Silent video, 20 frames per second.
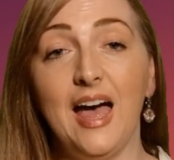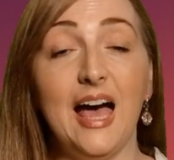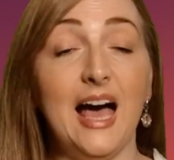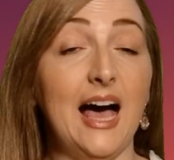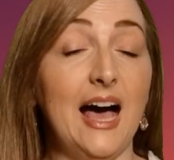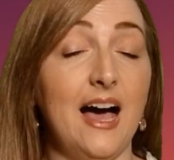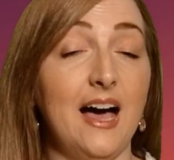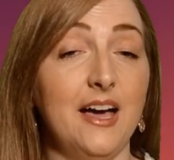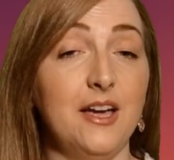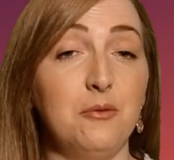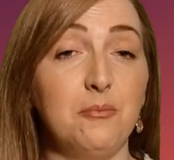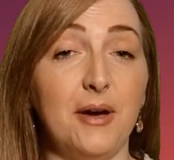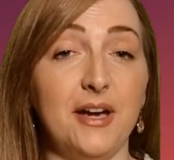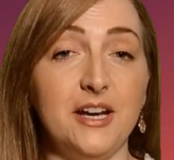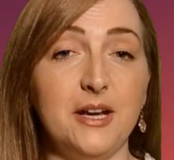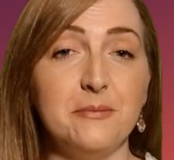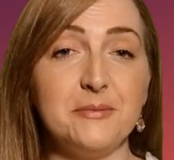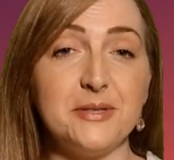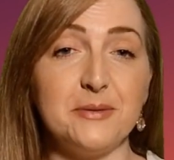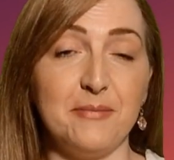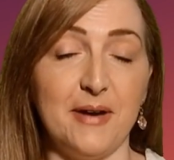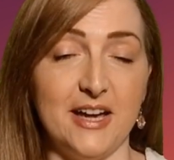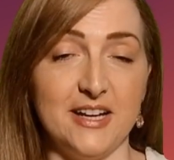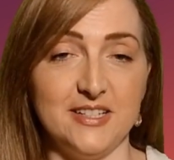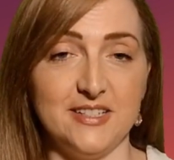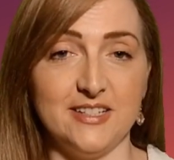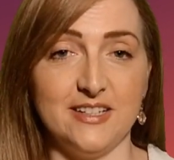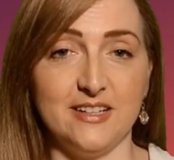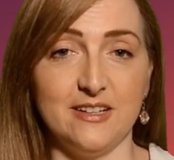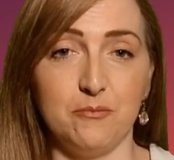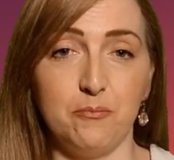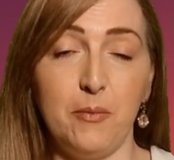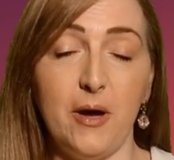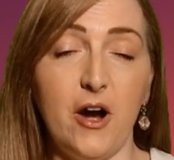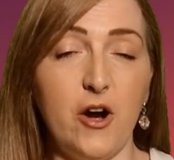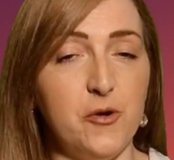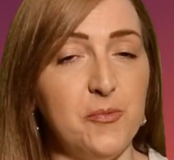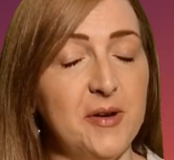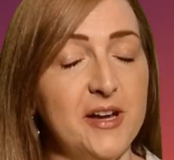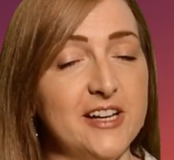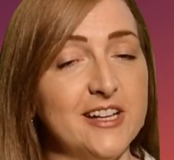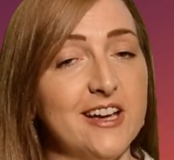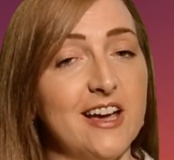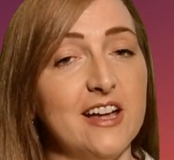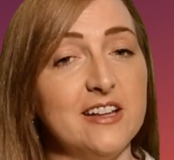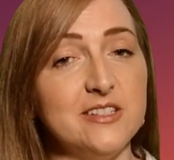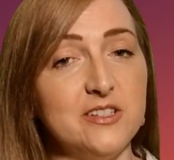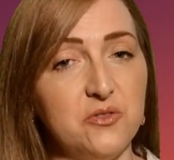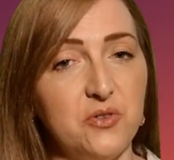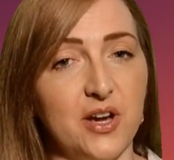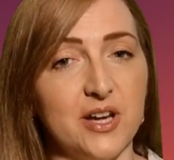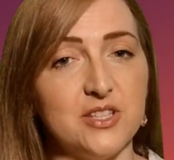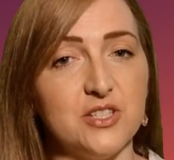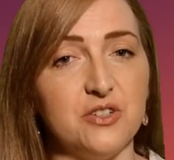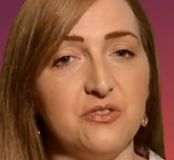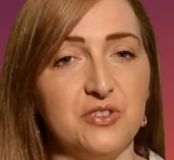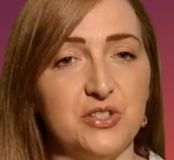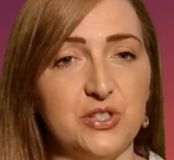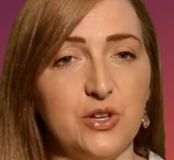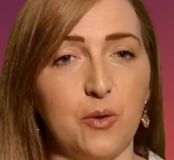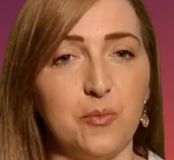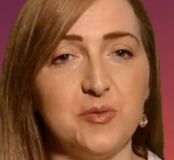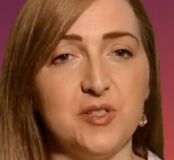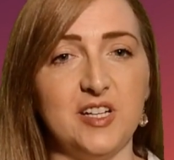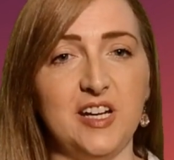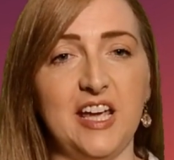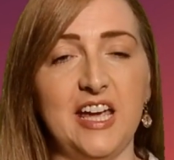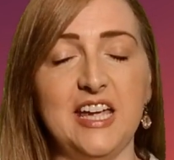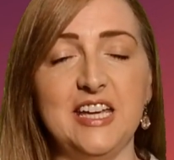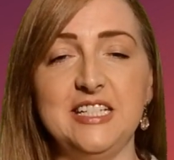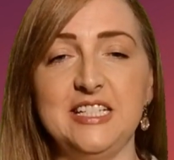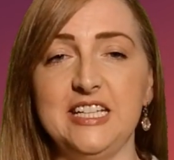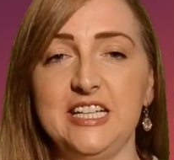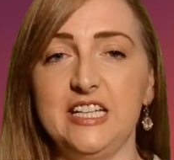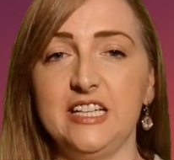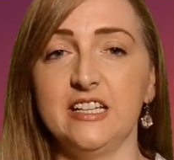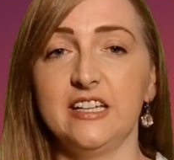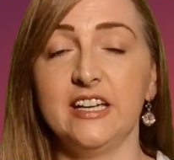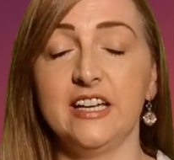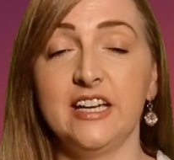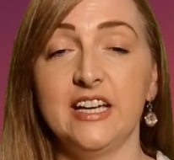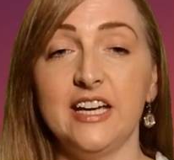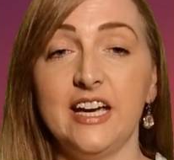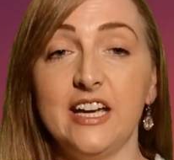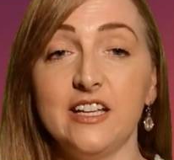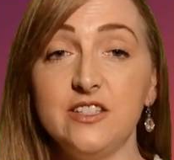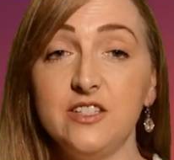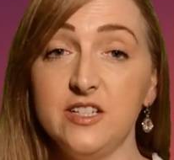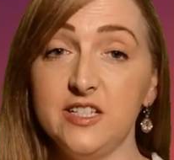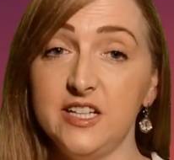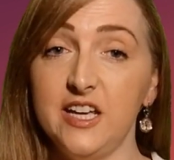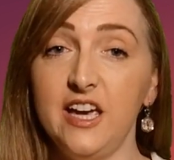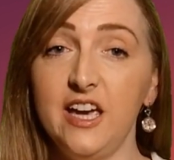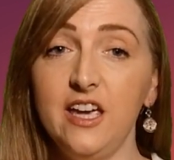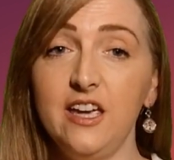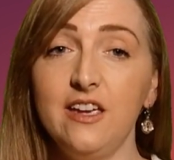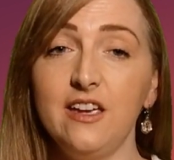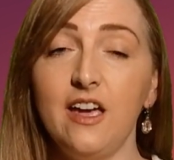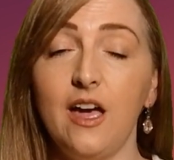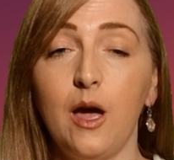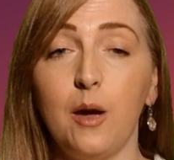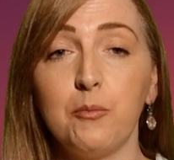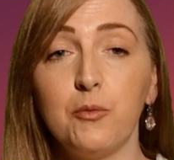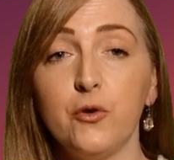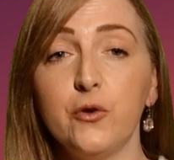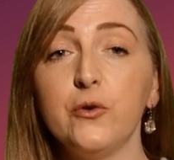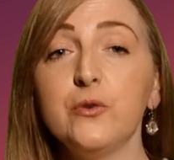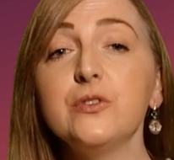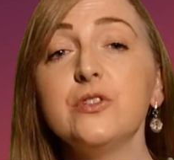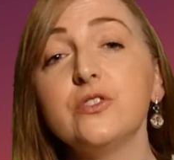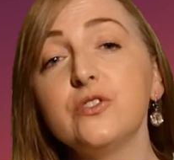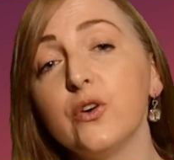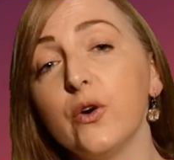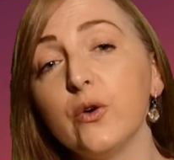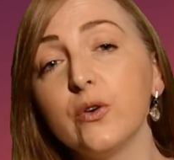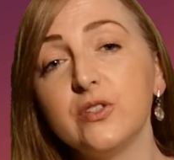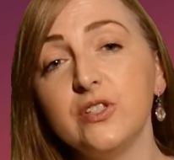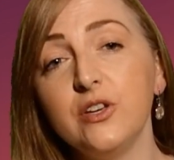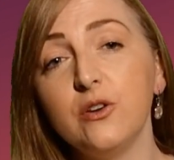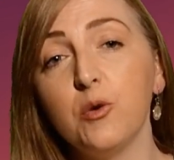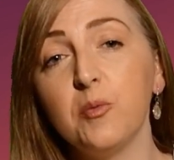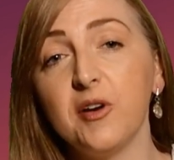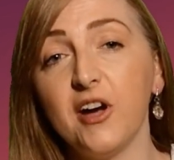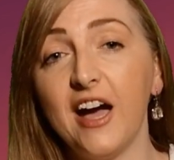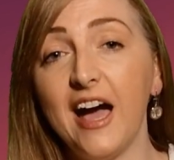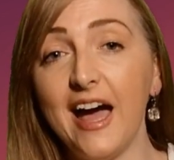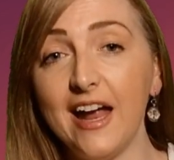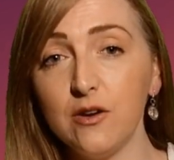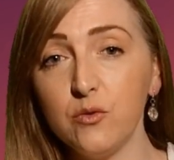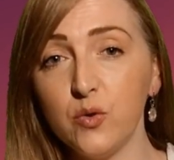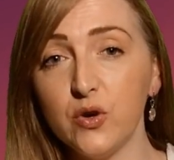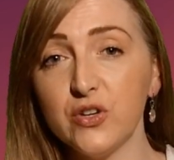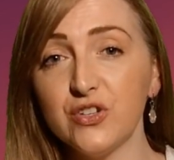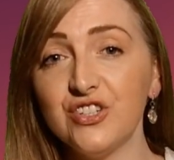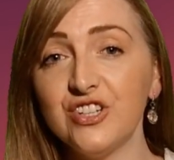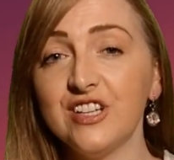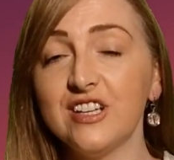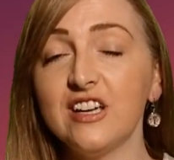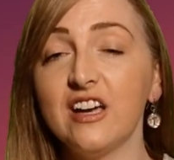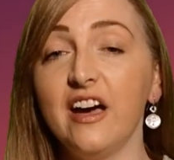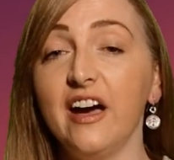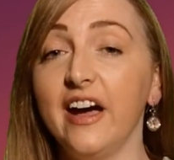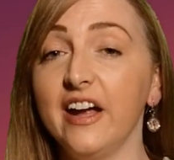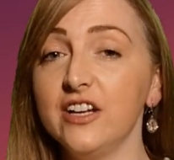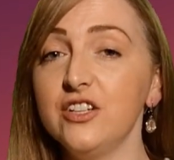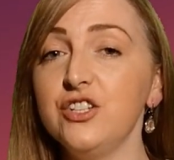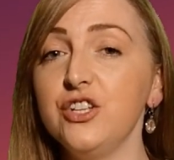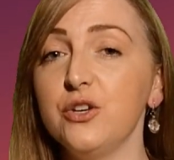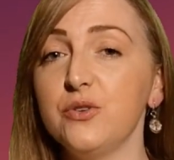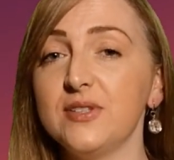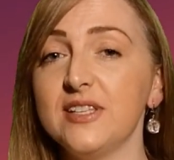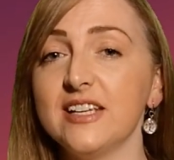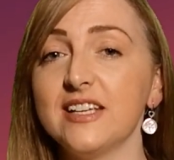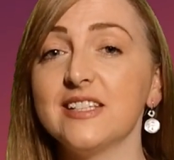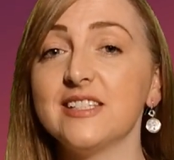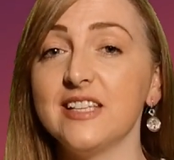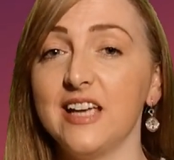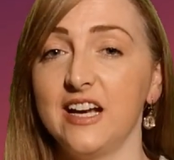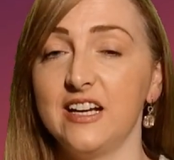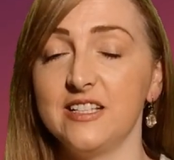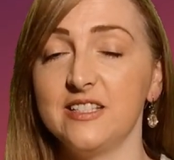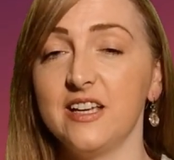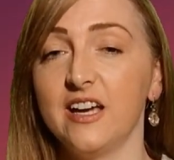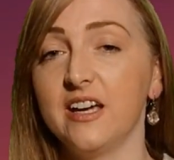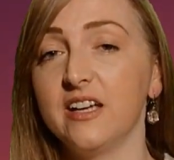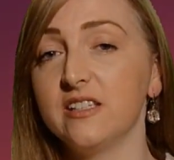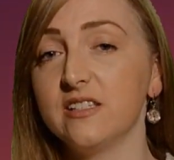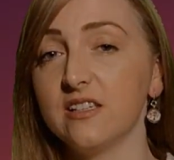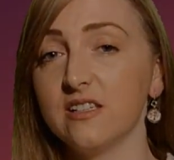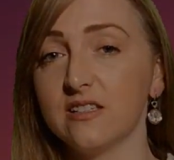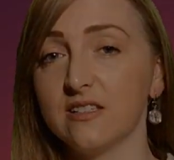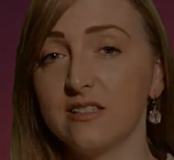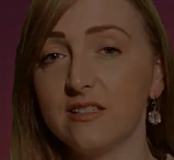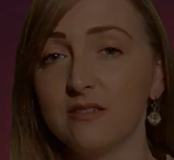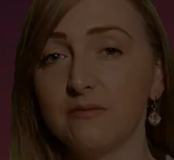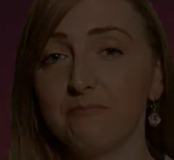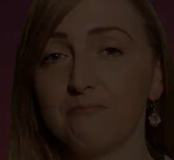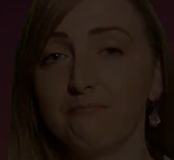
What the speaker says: Hi, my name's Amanda, paramedic and director of Adopt an AED, and today I'm going to talk to you about hand washing and using sanitizers.